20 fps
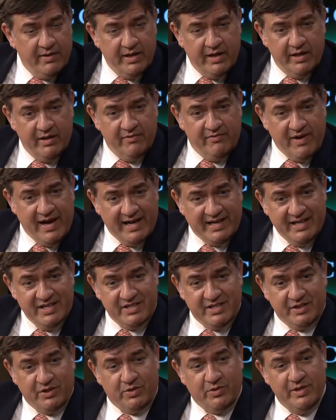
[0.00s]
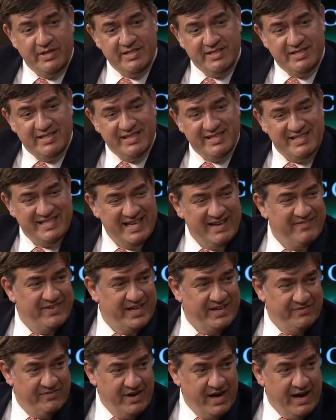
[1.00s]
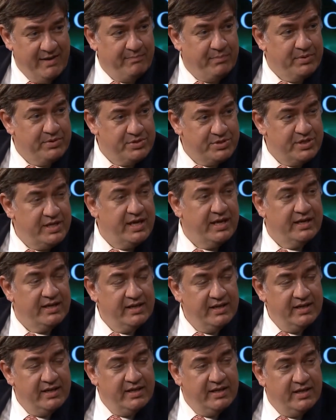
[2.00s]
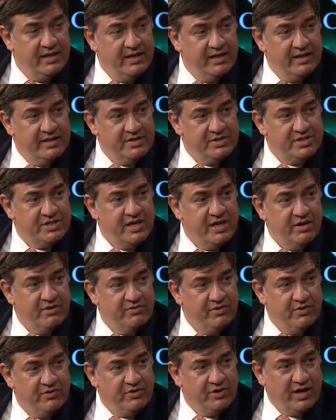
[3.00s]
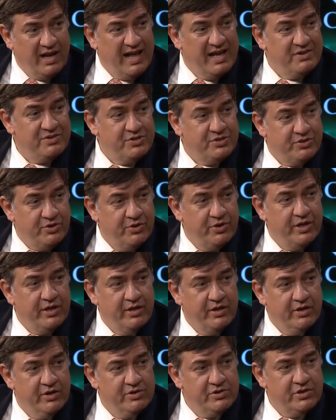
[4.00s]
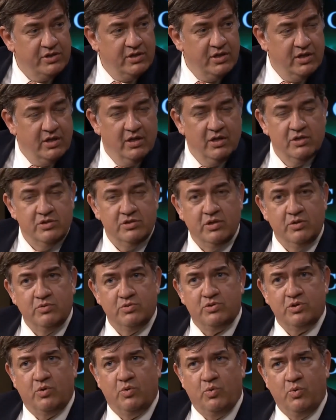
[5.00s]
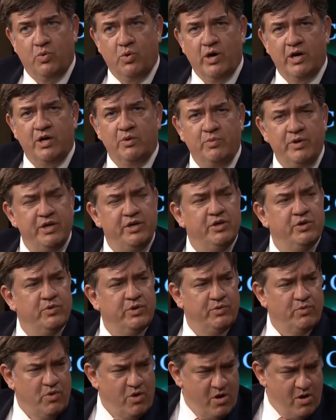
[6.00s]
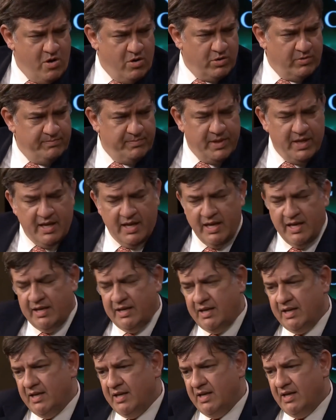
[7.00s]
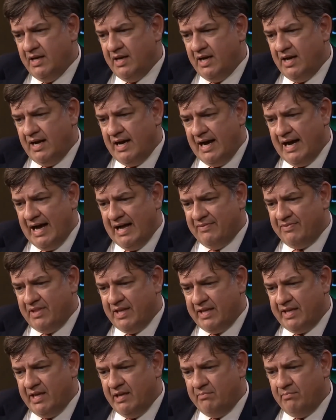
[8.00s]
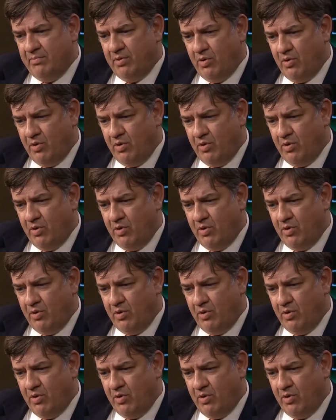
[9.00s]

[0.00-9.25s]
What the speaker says: In fact, it's increased to 75% itself over the last 30 years. So what are we doing wrong? And I think it